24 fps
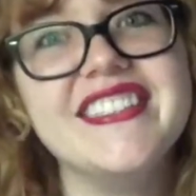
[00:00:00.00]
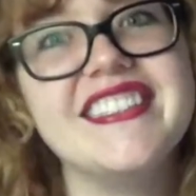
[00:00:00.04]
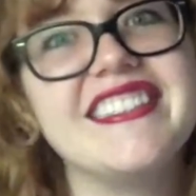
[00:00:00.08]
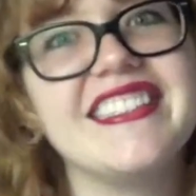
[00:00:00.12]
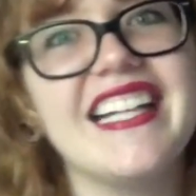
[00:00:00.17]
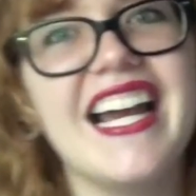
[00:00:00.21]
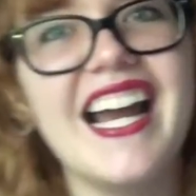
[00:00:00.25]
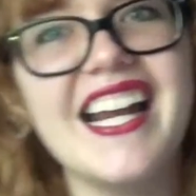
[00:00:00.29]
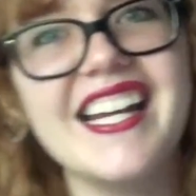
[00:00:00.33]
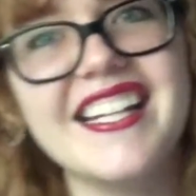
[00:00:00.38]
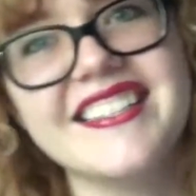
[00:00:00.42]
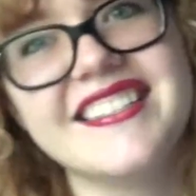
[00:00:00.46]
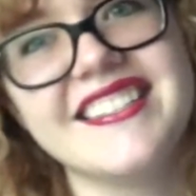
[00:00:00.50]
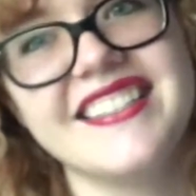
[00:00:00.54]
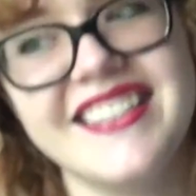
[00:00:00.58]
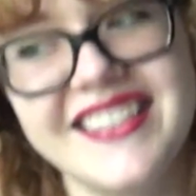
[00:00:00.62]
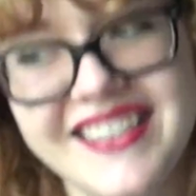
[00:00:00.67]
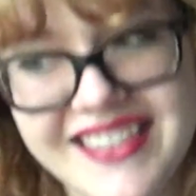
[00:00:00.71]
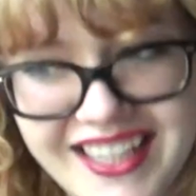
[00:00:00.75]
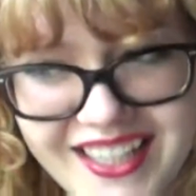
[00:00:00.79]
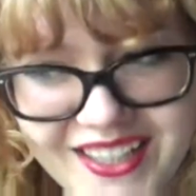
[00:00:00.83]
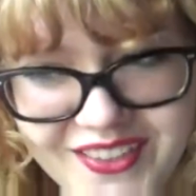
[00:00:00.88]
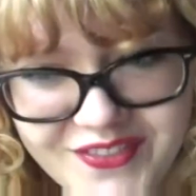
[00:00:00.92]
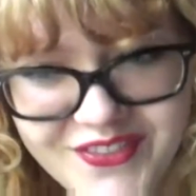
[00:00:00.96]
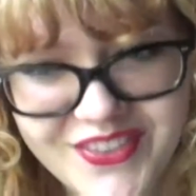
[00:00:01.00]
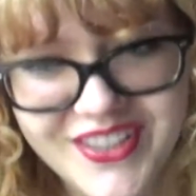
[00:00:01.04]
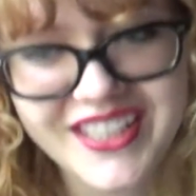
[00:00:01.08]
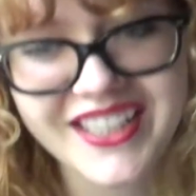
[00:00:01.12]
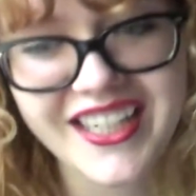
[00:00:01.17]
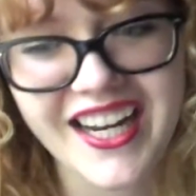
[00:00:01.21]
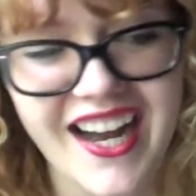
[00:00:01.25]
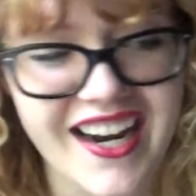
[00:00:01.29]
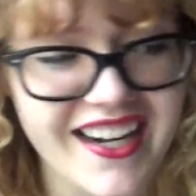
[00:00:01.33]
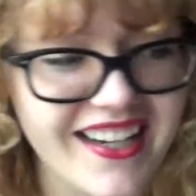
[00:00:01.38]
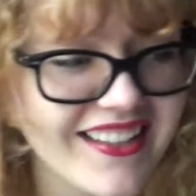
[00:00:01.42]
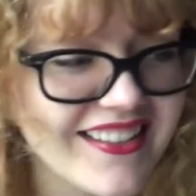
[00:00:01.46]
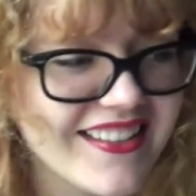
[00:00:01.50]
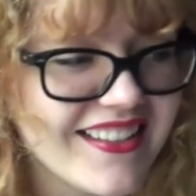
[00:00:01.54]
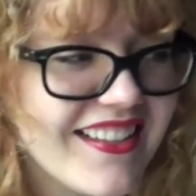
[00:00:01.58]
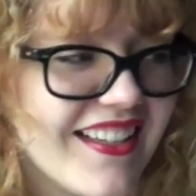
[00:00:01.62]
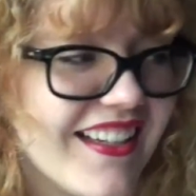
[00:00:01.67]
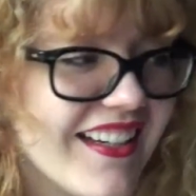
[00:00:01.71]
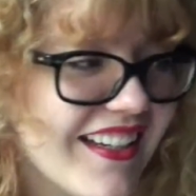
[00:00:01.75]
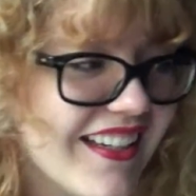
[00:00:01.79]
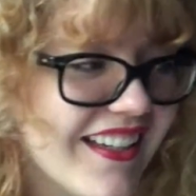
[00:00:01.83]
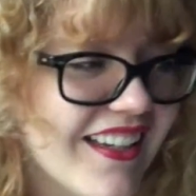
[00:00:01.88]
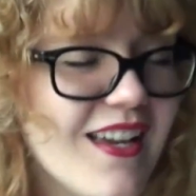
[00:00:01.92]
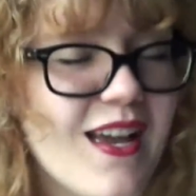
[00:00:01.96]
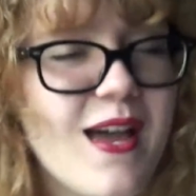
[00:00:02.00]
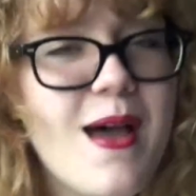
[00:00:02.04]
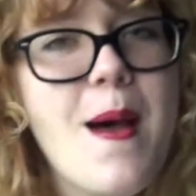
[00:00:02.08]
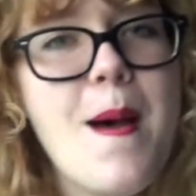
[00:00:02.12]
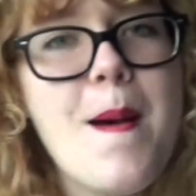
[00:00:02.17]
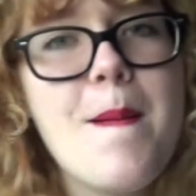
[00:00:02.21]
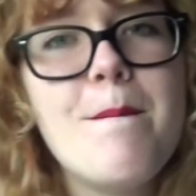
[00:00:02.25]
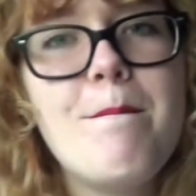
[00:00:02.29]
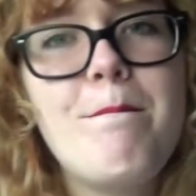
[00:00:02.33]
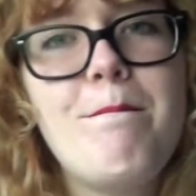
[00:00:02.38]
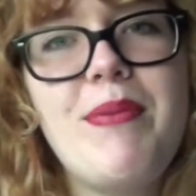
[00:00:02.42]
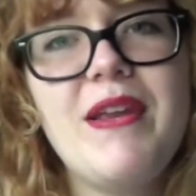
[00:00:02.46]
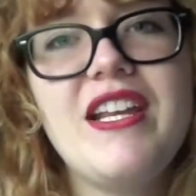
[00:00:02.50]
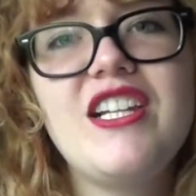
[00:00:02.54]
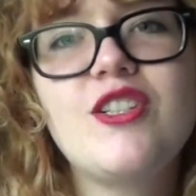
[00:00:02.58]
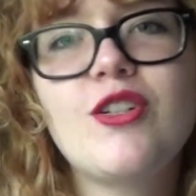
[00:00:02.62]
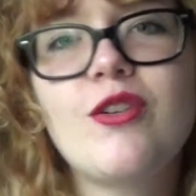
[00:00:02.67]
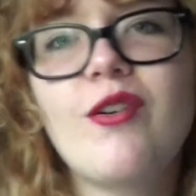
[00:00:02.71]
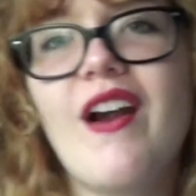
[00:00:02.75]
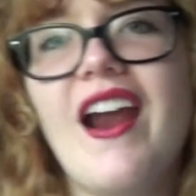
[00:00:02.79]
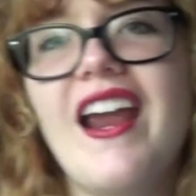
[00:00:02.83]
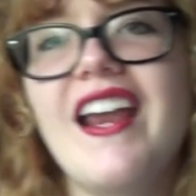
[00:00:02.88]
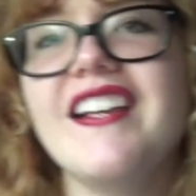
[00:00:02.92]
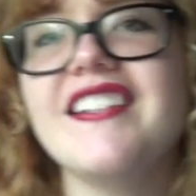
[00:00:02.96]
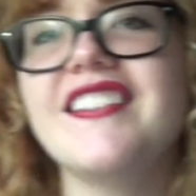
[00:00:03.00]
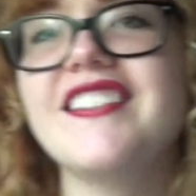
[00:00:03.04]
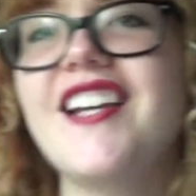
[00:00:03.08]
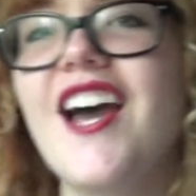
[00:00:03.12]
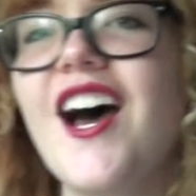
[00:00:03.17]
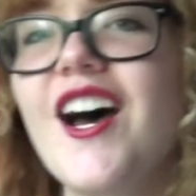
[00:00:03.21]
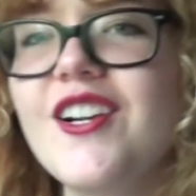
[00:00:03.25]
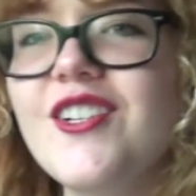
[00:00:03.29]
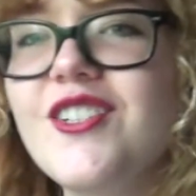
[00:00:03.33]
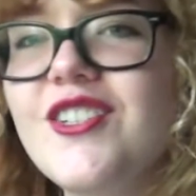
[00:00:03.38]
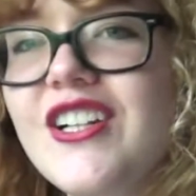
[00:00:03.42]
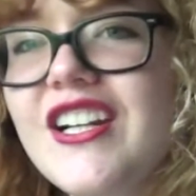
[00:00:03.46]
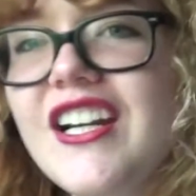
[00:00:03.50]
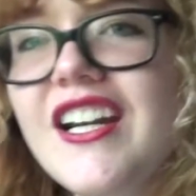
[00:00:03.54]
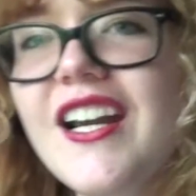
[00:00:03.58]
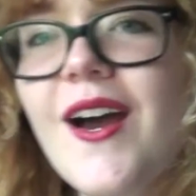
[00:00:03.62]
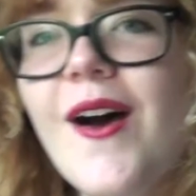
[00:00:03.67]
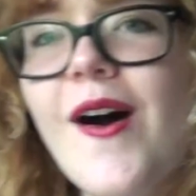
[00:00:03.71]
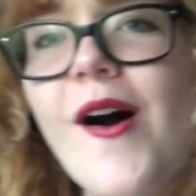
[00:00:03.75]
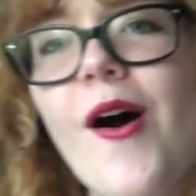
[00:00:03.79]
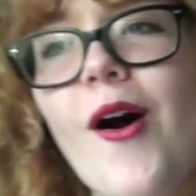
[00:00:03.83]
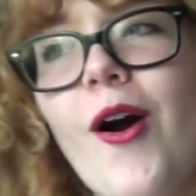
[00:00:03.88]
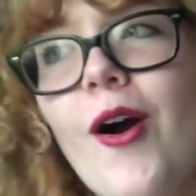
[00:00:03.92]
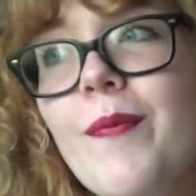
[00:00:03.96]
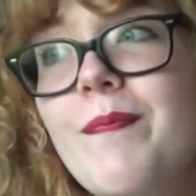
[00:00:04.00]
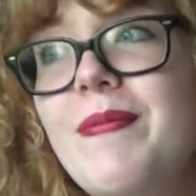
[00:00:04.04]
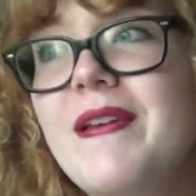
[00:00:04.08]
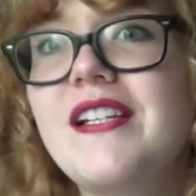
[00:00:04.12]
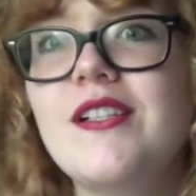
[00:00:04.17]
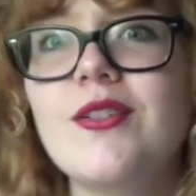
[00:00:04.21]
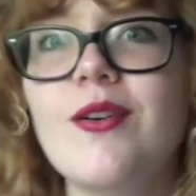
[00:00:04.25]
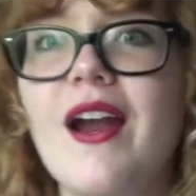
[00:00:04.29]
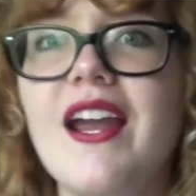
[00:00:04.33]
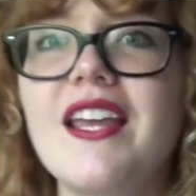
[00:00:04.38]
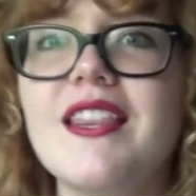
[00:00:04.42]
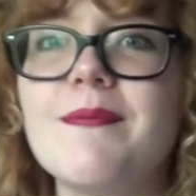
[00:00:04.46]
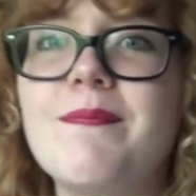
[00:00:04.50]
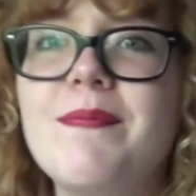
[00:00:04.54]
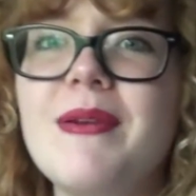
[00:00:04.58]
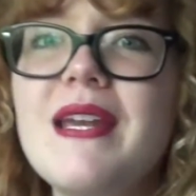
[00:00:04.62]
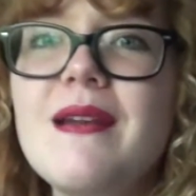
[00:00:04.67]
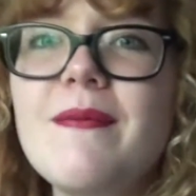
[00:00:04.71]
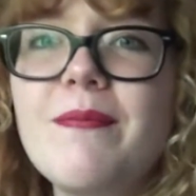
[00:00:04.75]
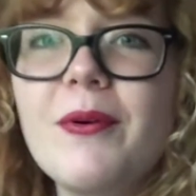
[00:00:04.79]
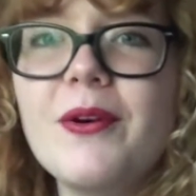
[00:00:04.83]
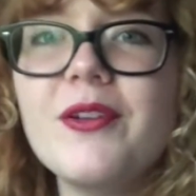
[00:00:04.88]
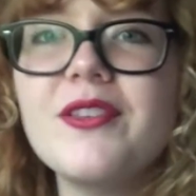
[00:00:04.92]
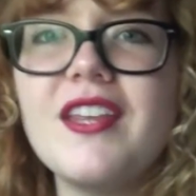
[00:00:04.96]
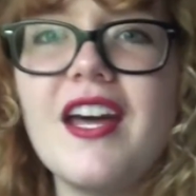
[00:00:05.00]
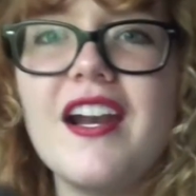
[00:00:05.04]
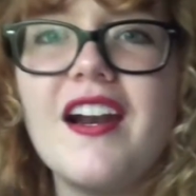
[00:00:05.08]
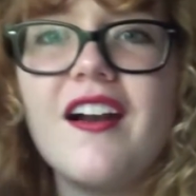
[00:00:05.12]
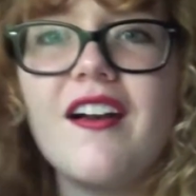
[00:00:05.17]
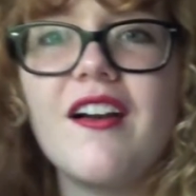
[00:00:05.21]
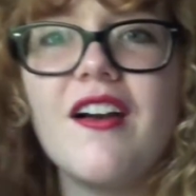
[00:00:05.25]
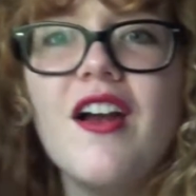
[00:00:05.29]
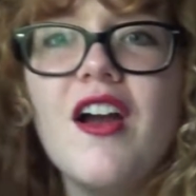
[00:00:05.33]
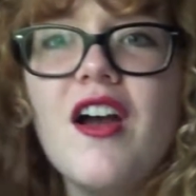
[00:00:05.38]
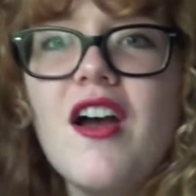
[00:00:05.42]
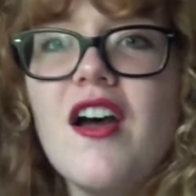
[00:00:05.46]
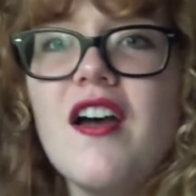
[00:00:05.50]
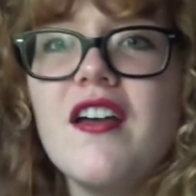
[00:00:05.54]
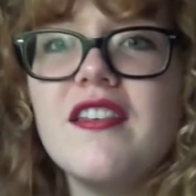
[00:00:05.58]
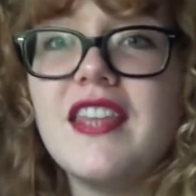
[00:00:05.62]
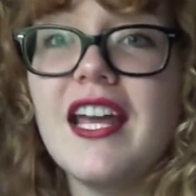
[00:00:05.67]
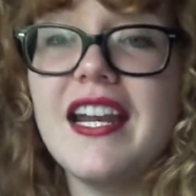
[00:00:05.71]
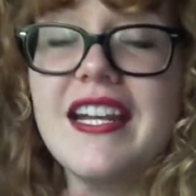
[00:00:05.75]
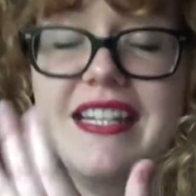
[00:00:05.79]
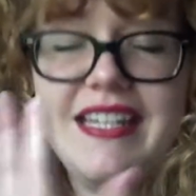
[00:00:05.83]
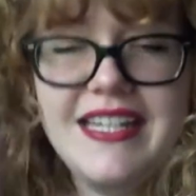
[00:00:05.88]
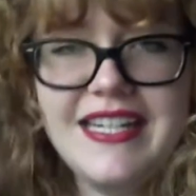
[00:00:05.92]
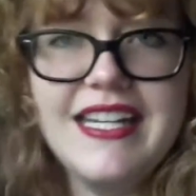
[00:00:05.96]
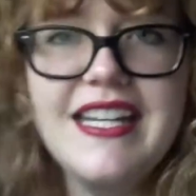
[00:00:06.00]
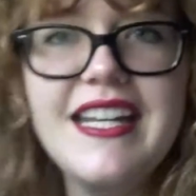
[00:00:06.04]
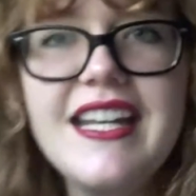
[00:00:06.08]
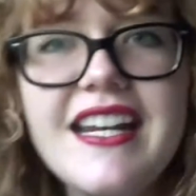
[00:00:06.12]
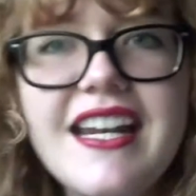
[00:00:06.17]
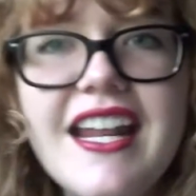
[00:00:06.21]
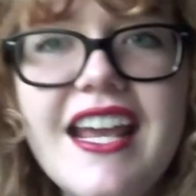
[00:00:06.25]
side is he gonna be on? Is he gonna betray his country or betray the people that need